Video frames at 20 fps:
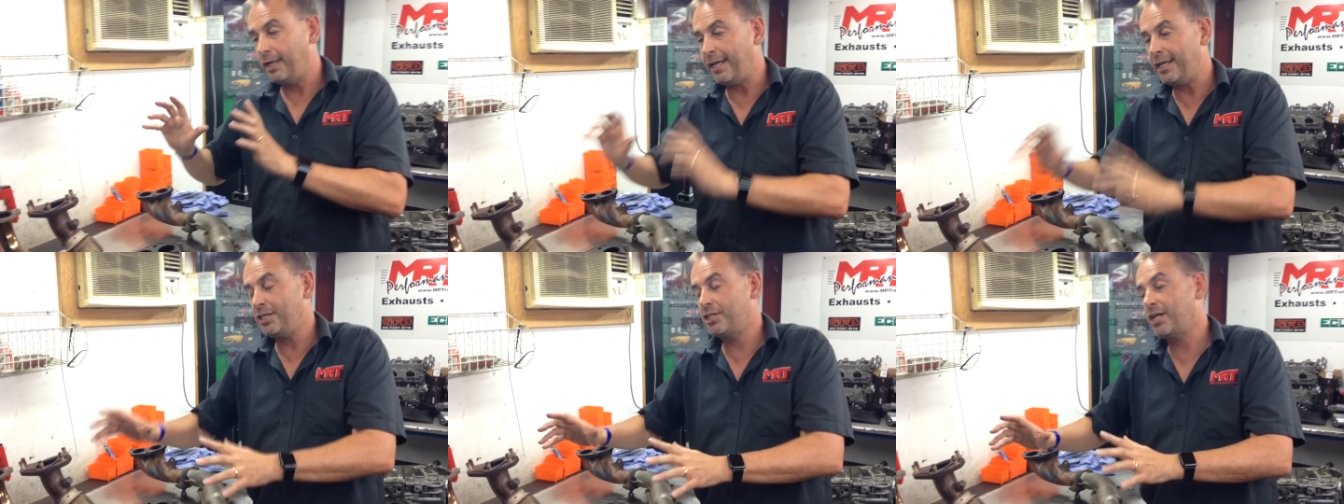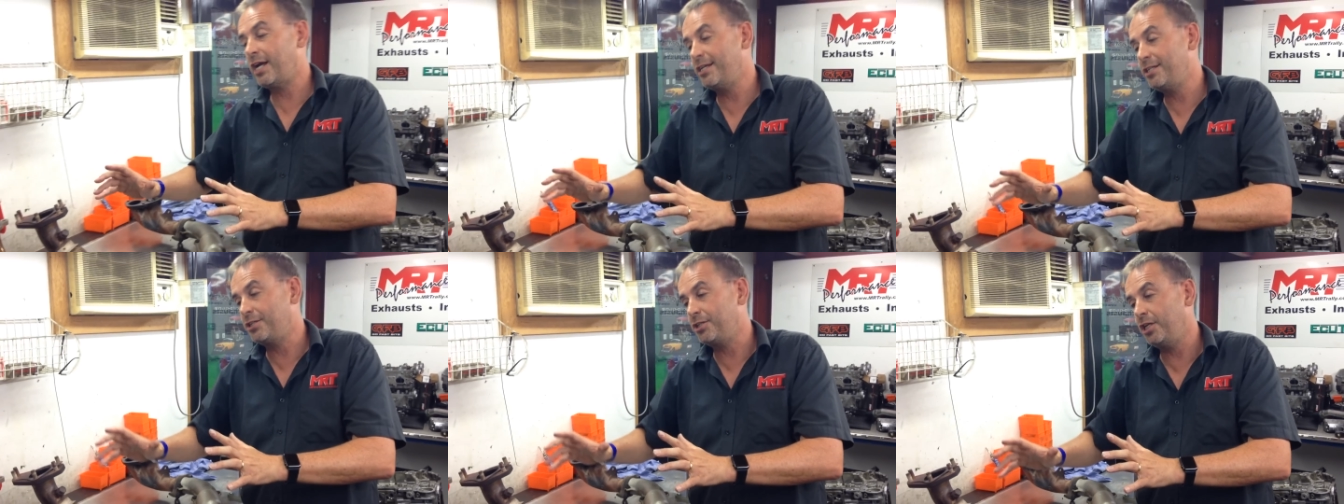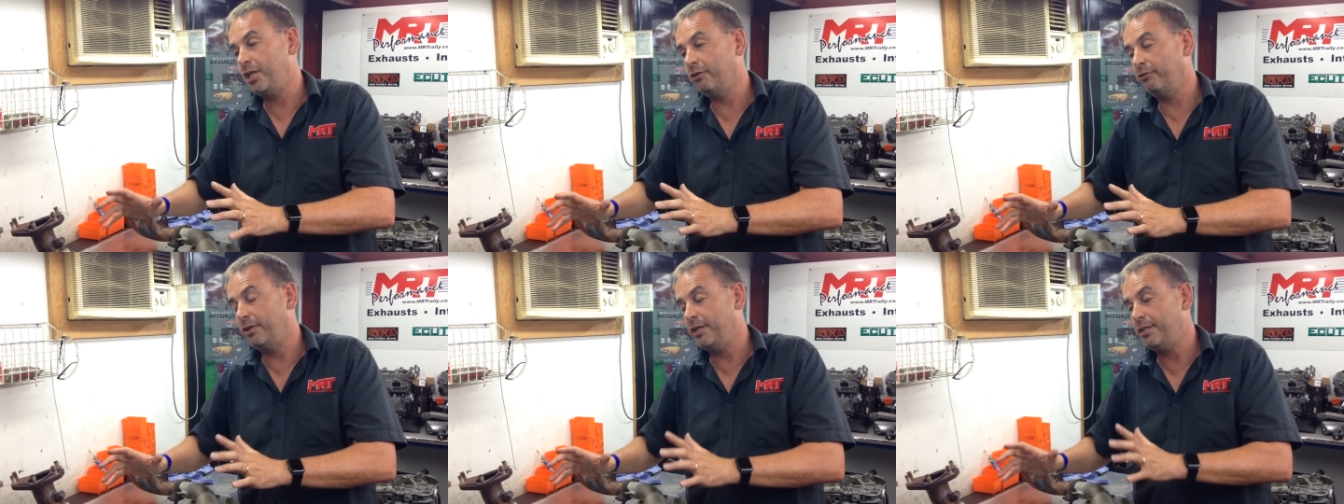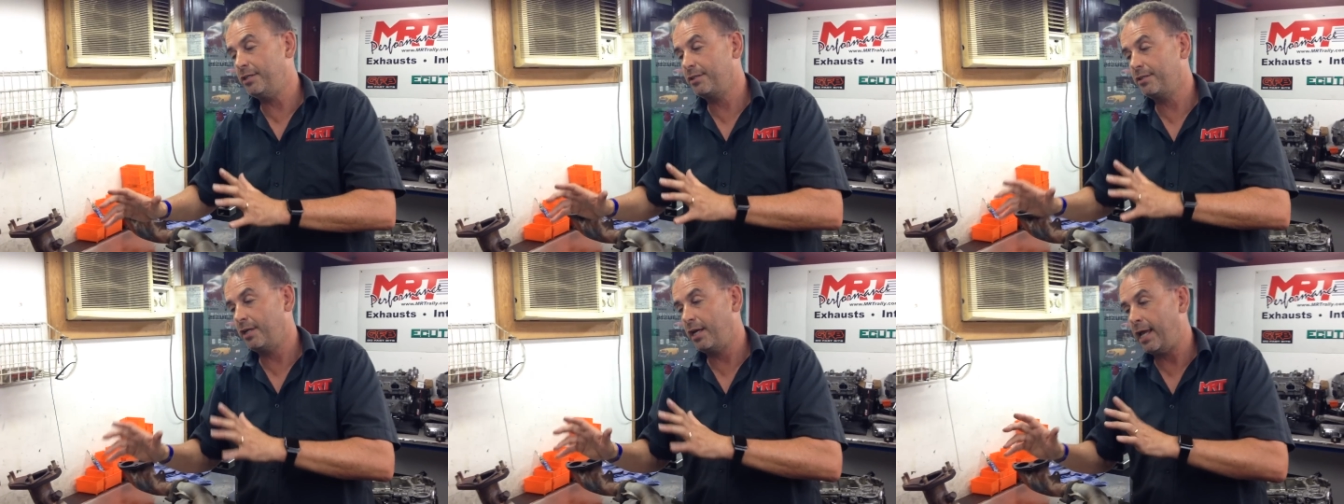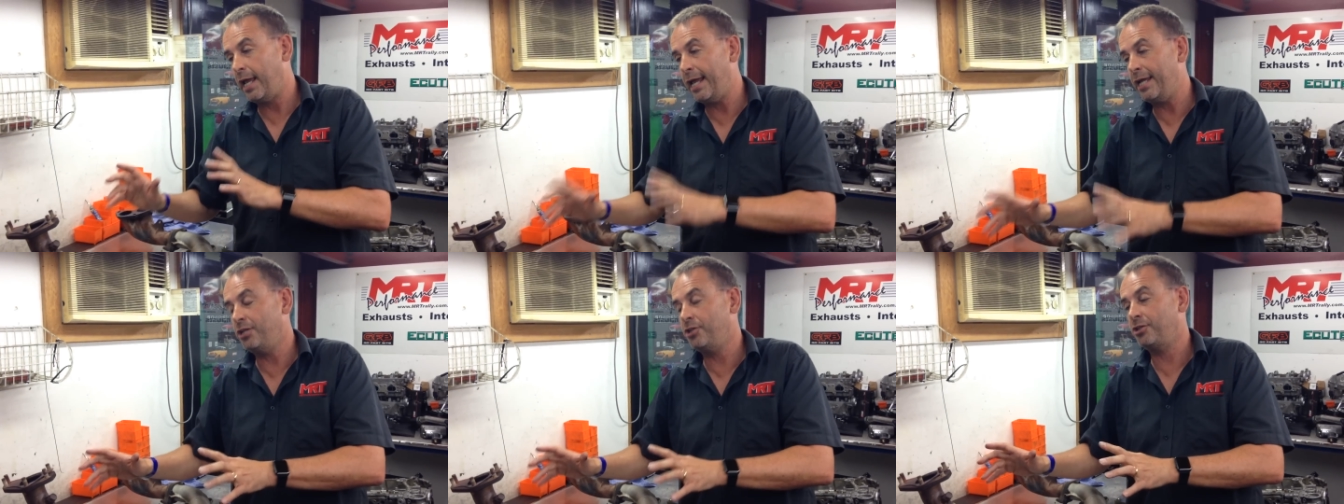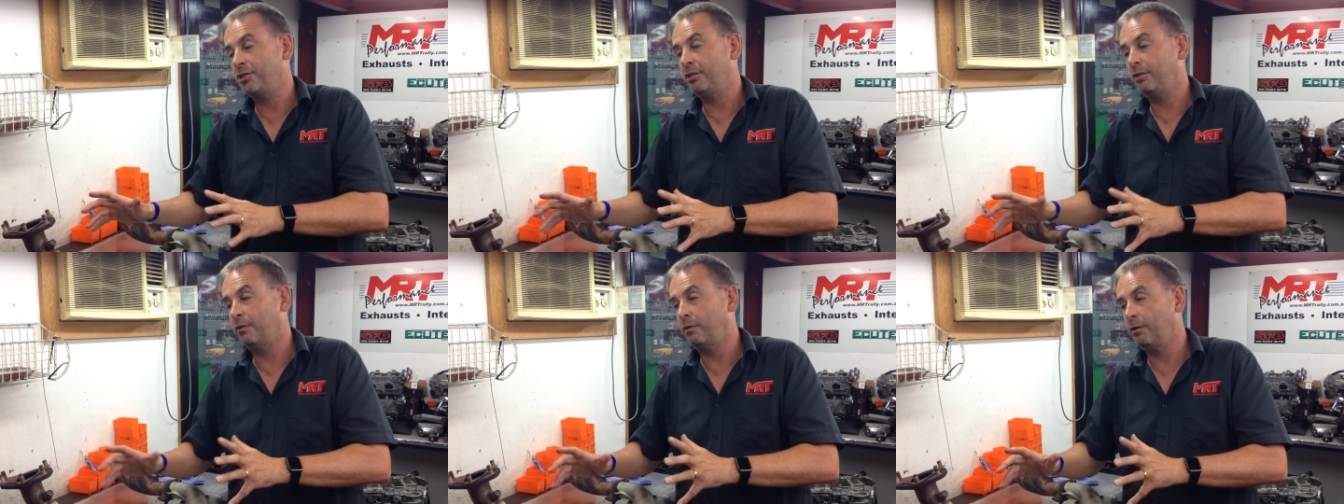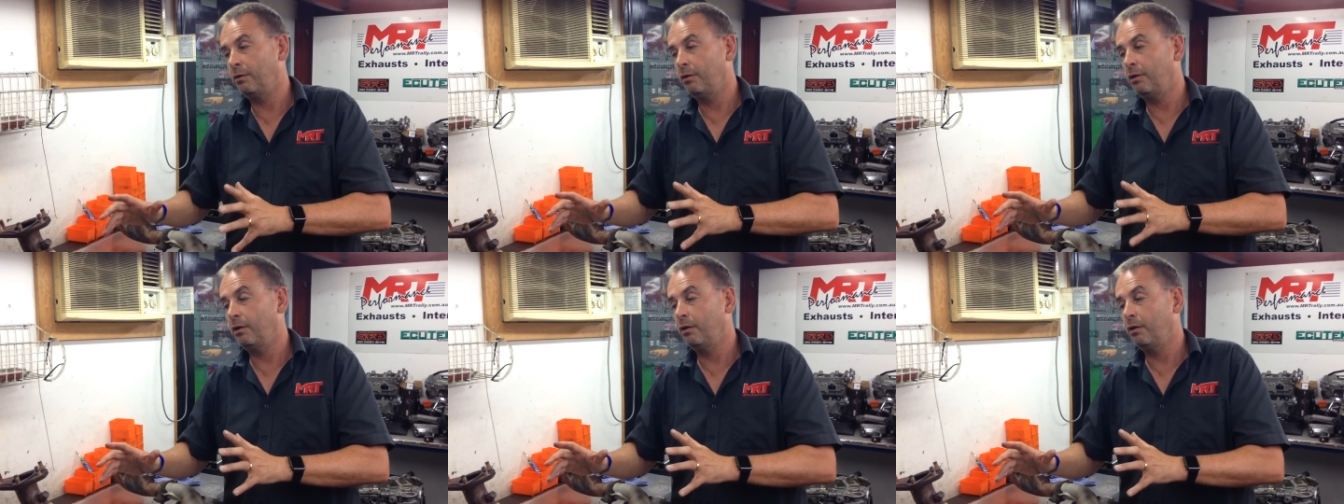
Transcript: EJ series engine